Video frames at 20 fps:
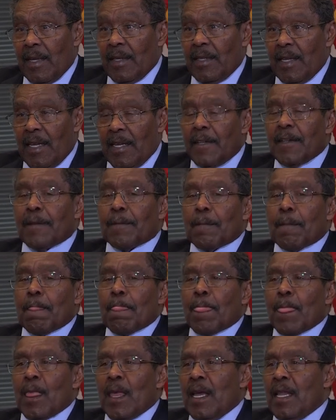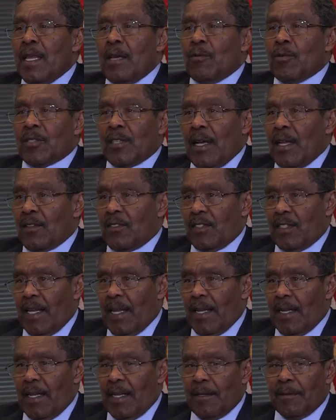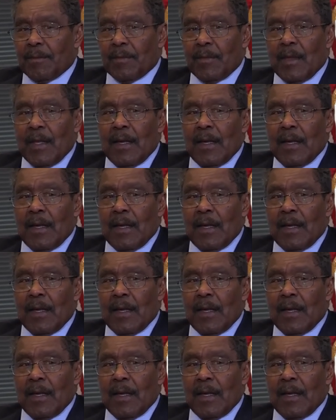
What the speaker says: They did, and he was outstanding.